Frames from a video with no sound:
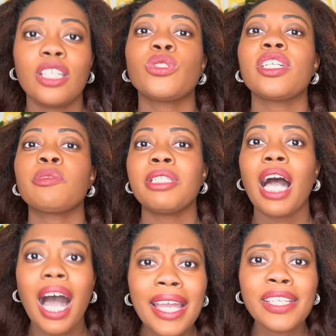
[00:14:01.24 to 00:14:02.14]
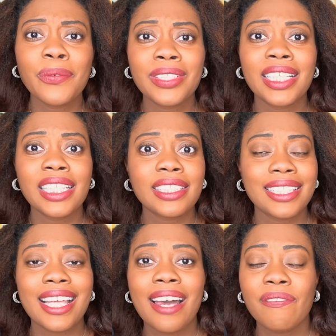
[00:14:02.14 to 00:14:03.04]
And trust me, I can relate to
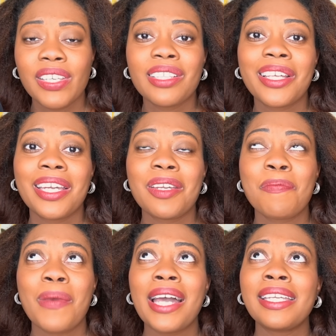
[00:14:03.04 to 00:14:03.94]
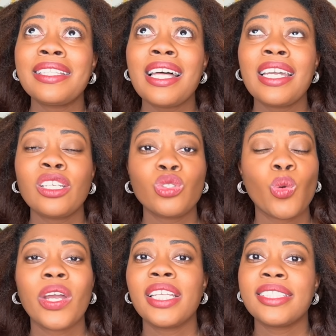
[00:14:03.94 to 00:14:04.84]
that feeling. Back in like
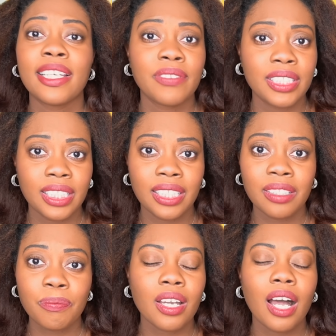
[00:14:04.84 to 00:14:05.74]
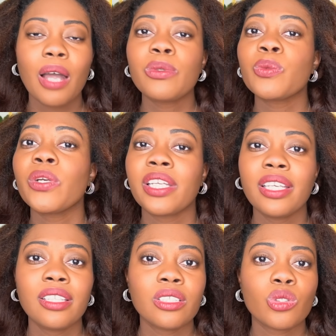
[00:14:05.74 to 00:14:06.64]
2017, I was
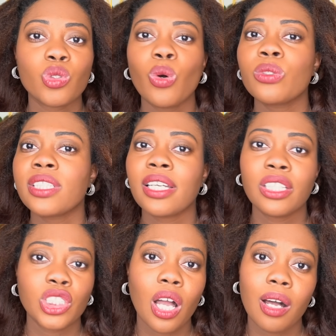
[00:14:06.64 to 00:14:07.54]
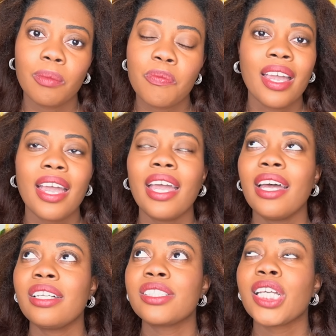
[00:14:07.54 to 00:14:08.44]
working this soul-sucking job,
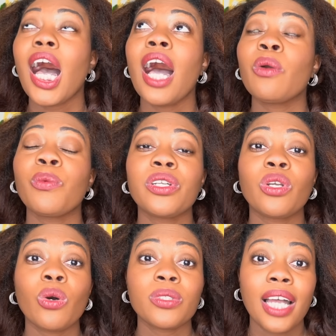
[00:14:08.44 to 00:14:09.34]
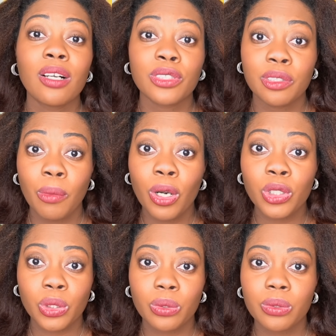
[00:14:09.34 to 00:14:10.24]
and I would go down to the
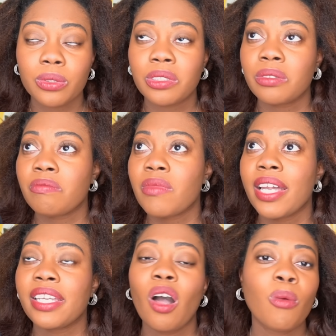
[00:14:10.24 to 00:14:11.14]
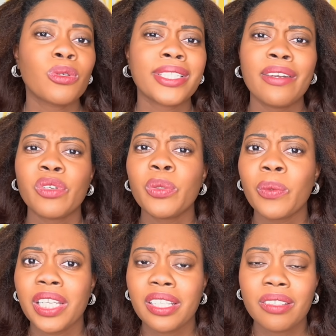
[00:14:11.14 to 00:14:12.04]
Marshalls like almost every
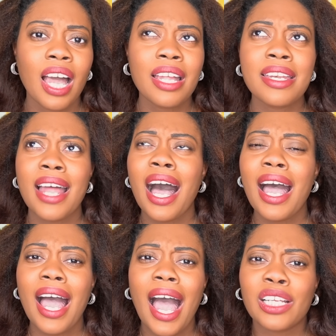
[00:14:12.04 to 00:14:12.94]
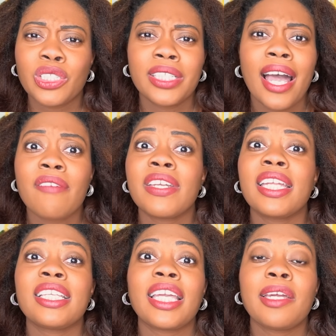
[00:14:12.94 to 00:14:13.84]
week not actually having
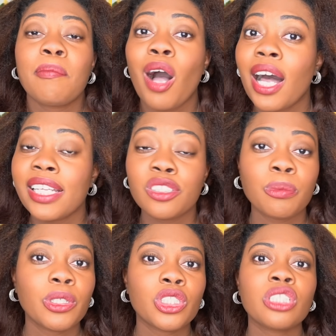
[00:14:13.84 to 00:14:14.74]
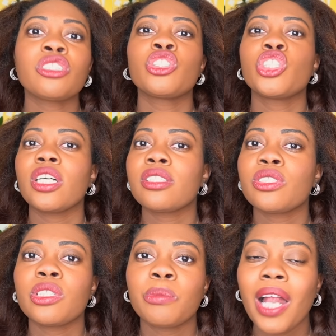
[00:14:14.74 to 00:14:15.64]
anything in mind to purchase,
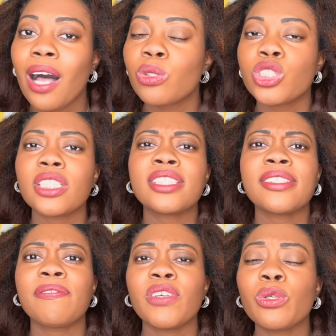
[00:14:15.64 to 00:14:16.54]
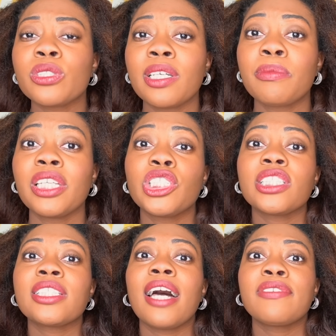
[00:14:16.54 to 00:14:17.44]
just to browse, just to feel something,
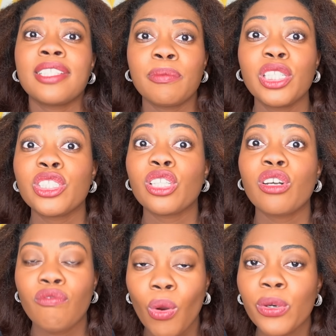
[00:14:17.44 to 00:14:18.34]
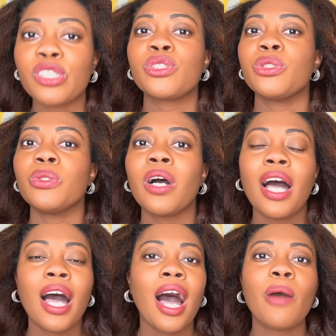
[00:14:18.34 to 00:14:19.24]
just to have something to look forward to.
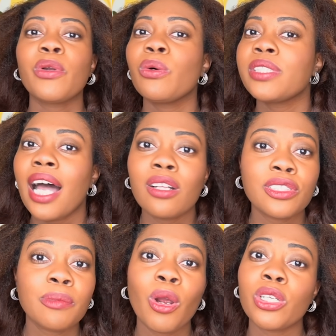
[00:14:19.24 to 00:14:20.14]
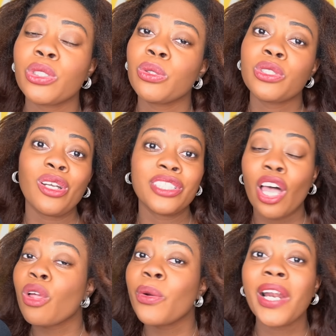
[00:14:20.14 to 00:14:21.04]
I would go down to the Marshalls on
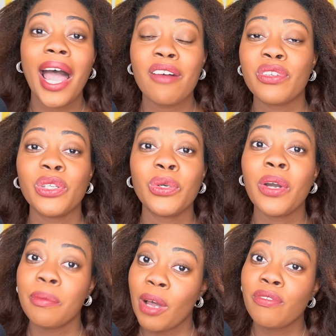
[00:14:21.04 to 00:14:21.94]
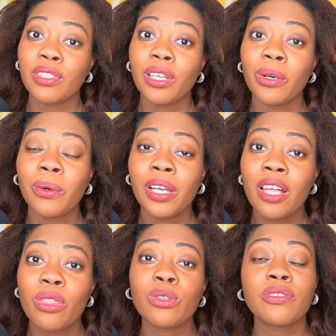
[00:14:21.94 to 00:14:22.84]
Delaware Avenue in Buffalo.
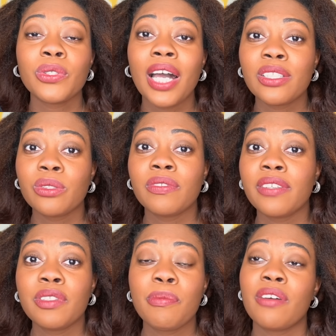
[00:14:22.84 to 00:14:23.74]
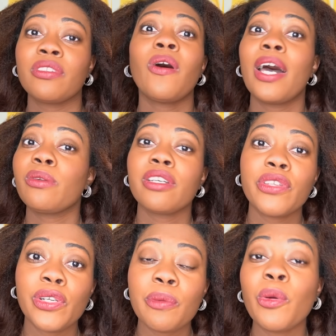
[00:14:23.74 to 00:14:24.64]
Those of you guys who've lived in Buffalo, I don't live
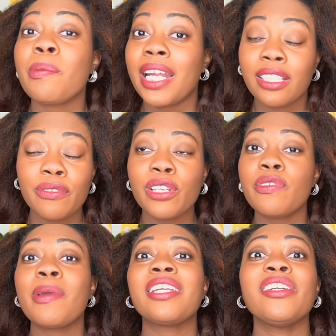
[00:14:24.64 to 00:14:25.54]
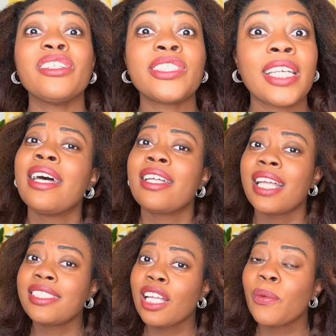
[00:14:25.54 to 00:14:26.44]
there anymore, but I lived there for many years.
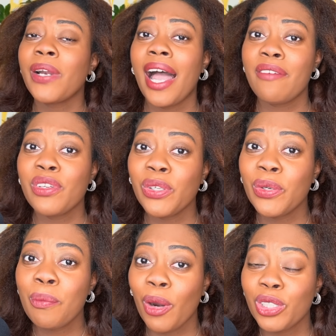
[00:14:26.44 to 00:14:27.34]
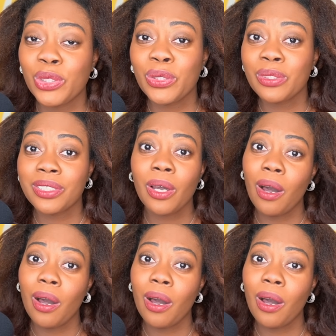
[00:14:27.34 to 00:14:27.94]
That Delaware Avenue Marshalls,